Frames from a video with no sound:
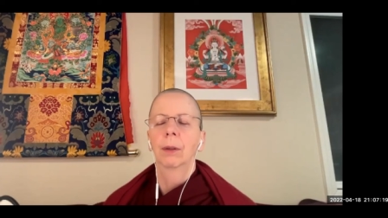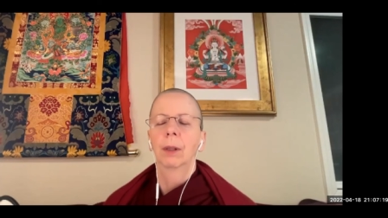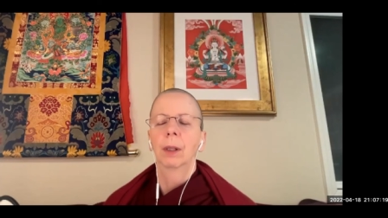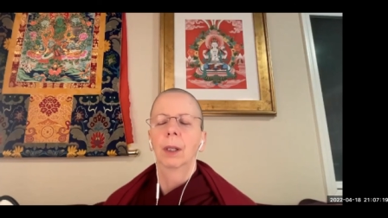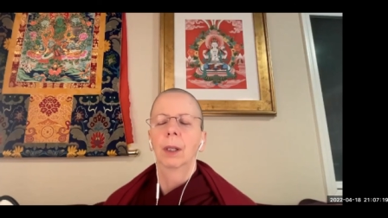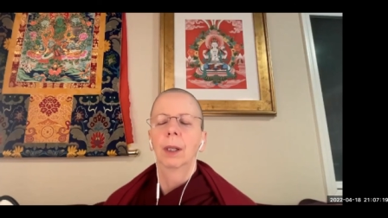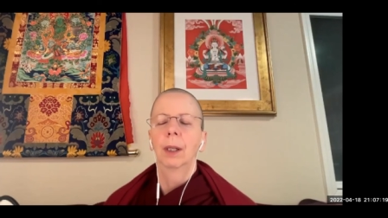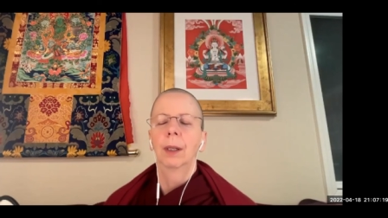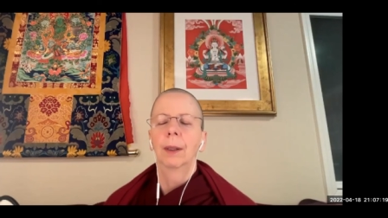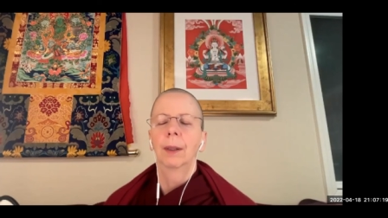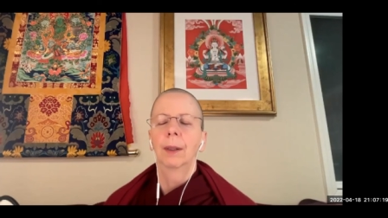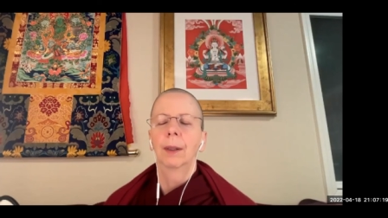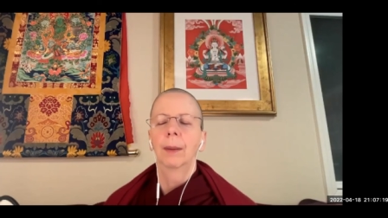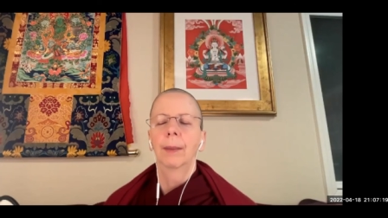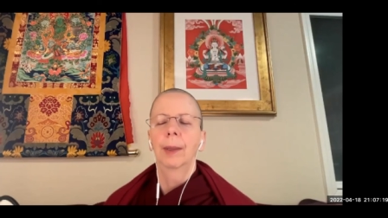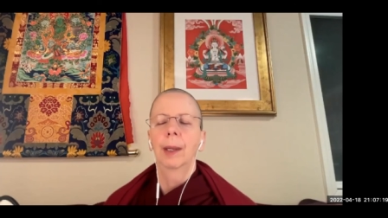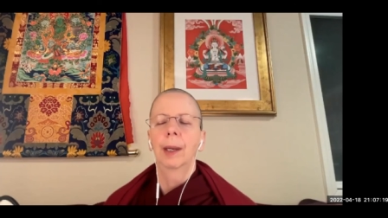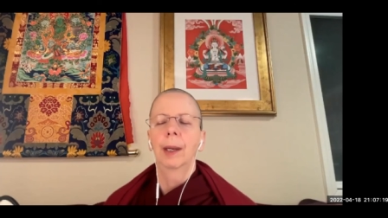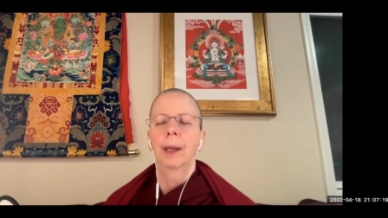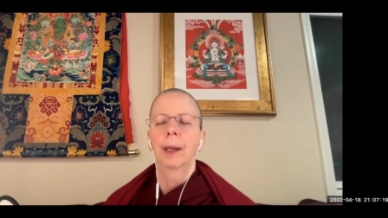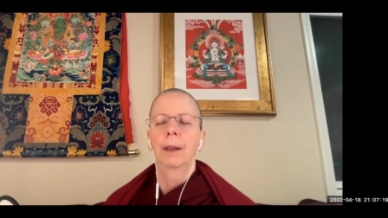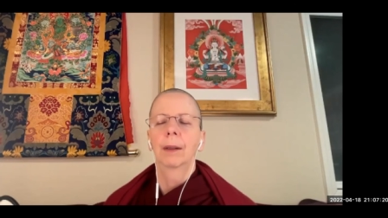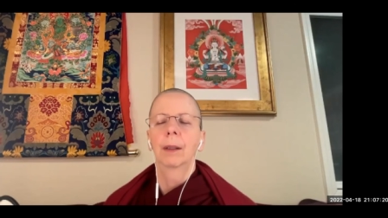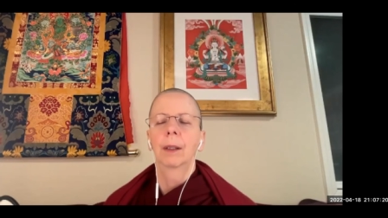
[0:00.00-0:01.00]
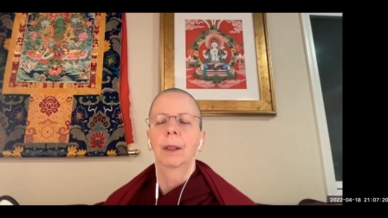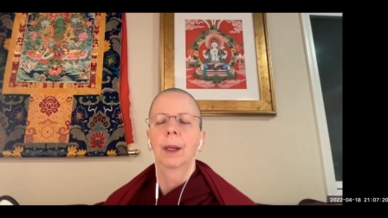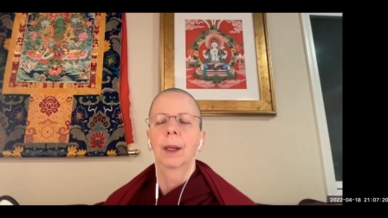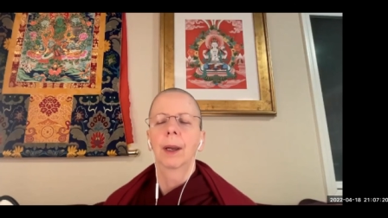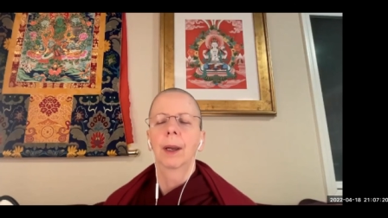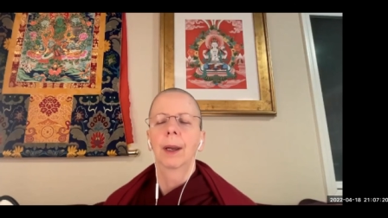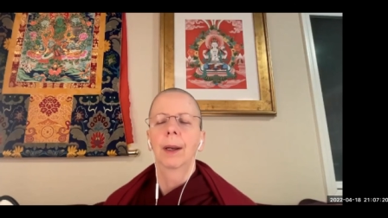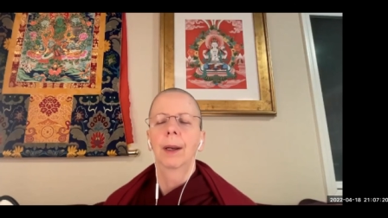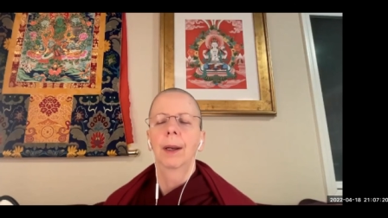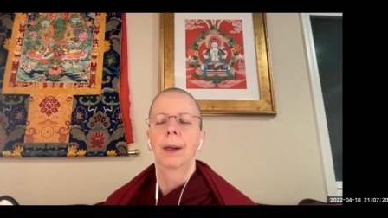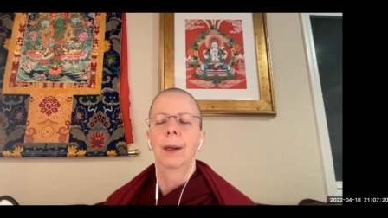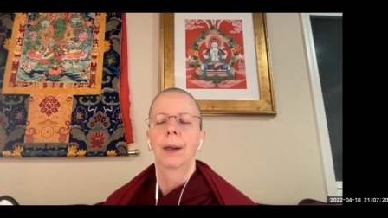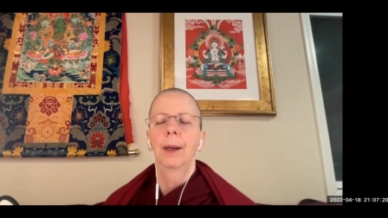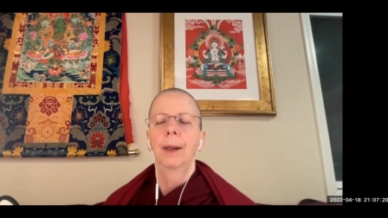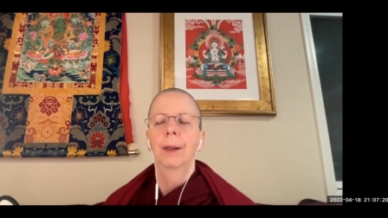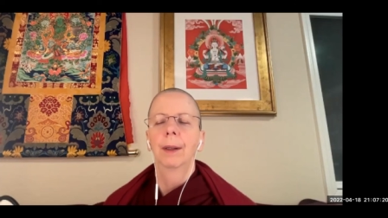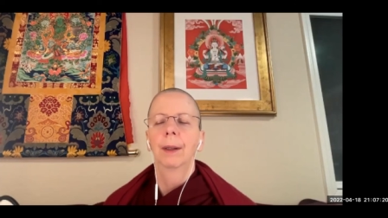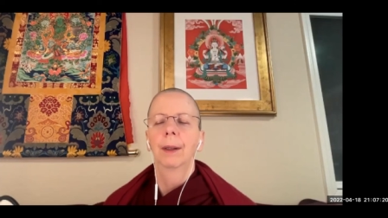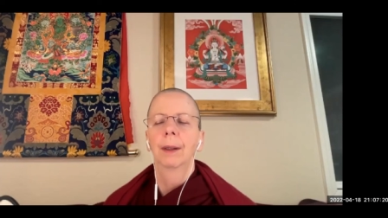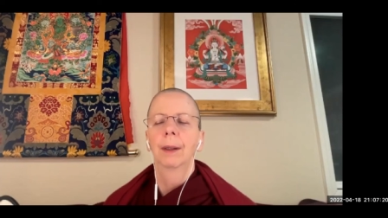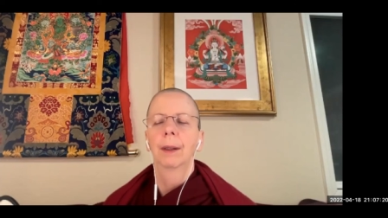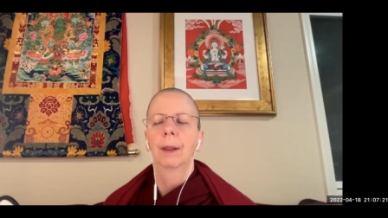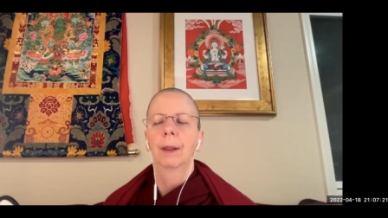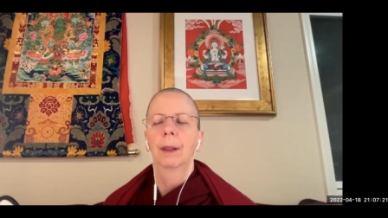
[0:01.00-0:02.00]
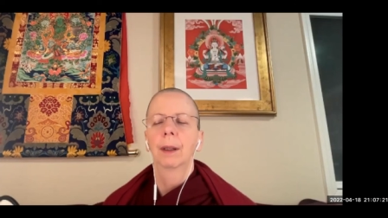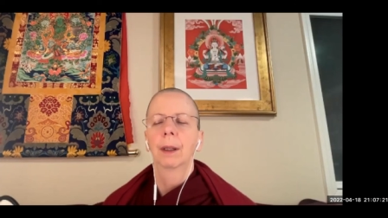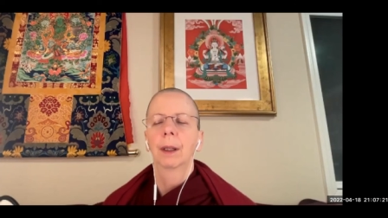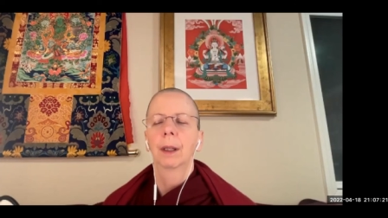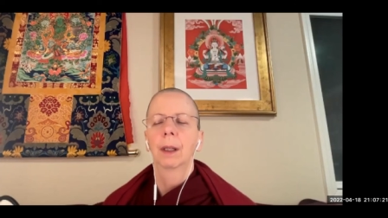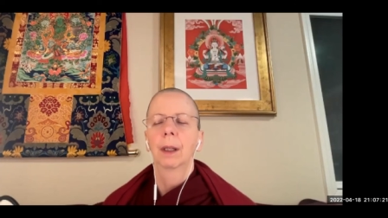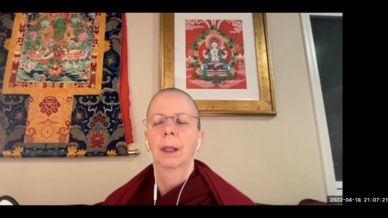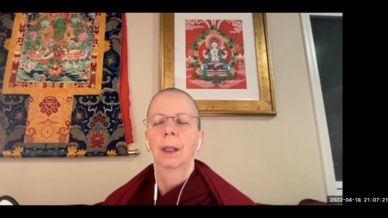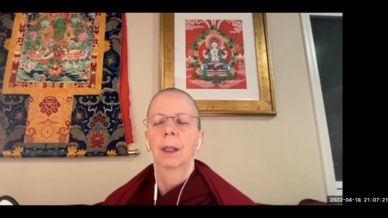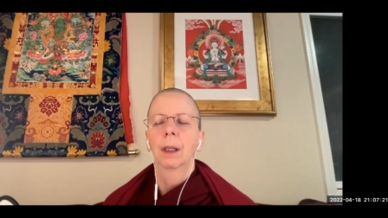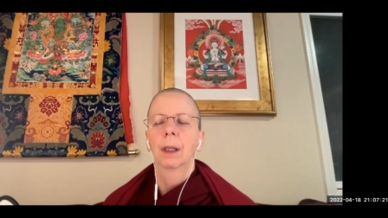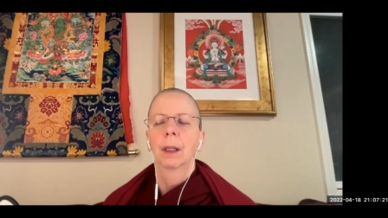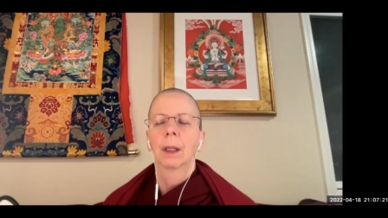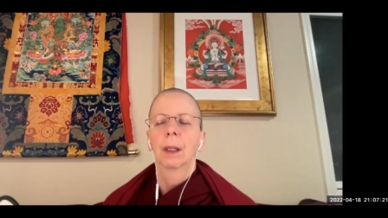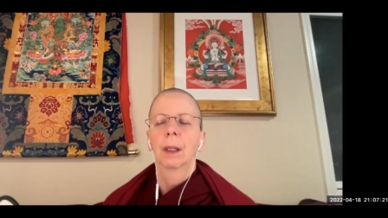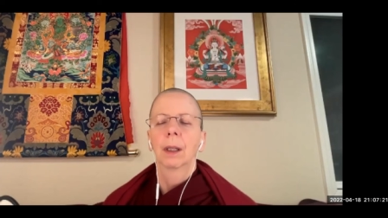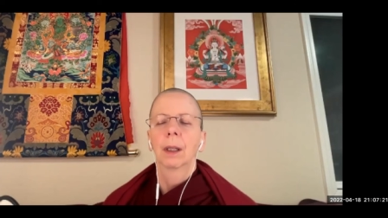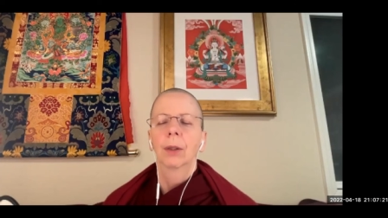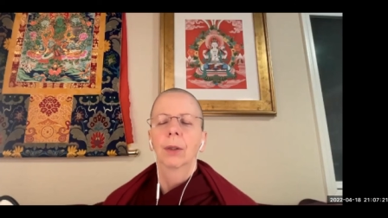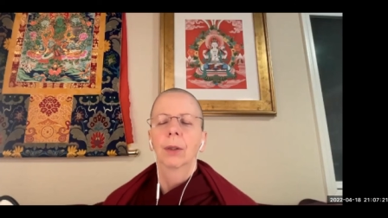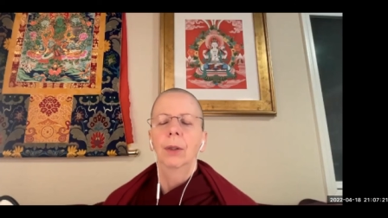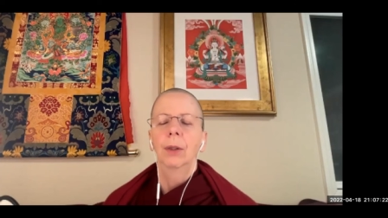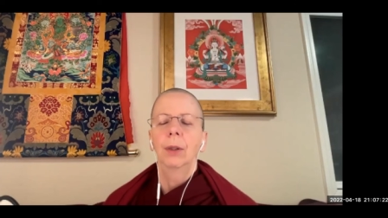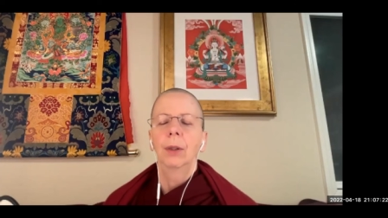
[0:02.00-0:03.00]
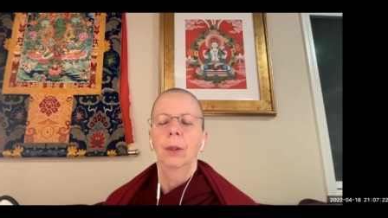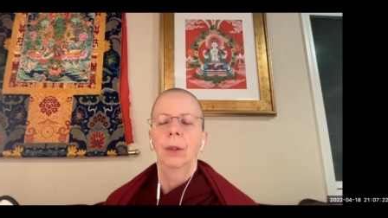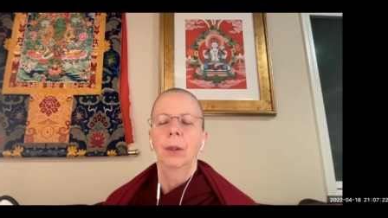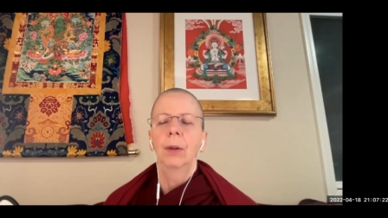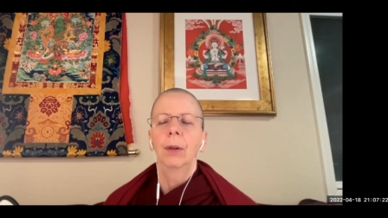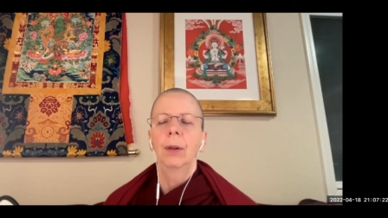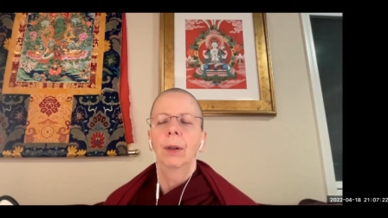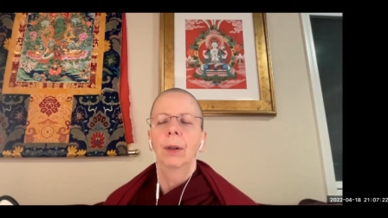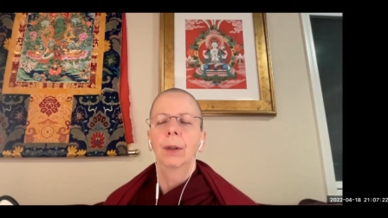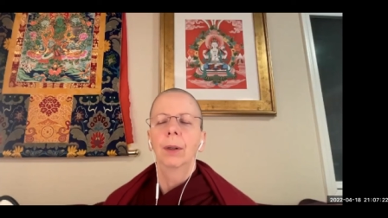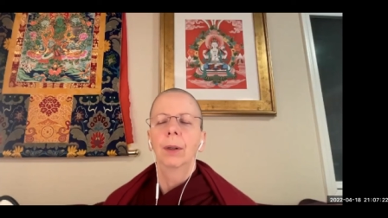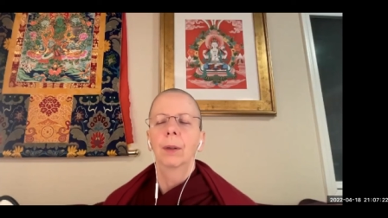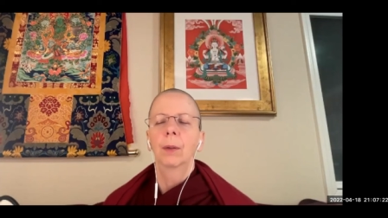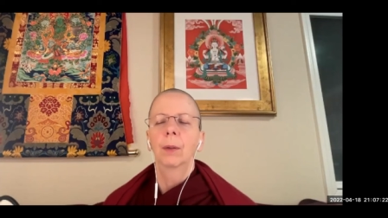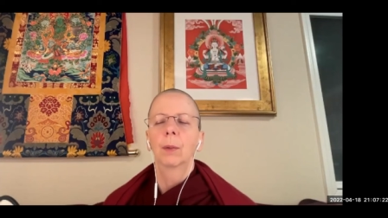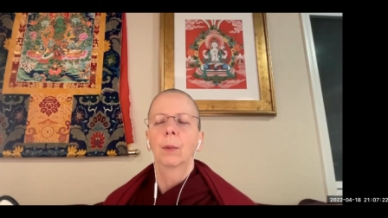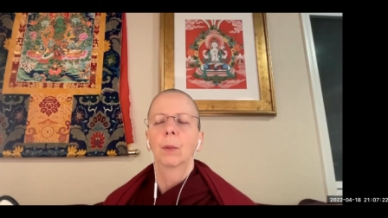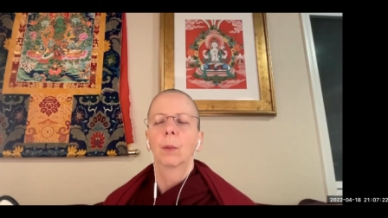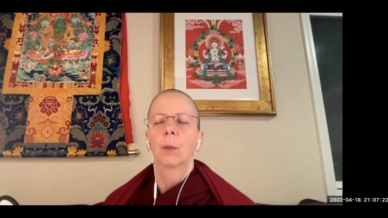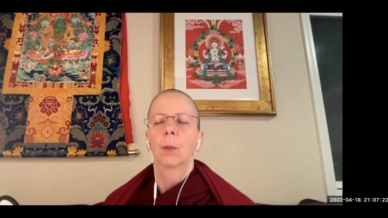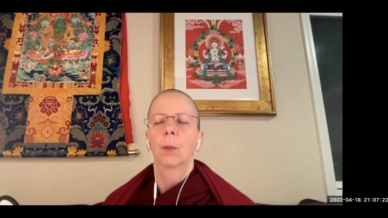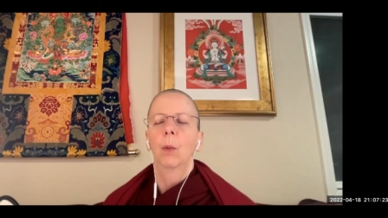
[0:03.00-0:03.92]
you can hear something outside, just notice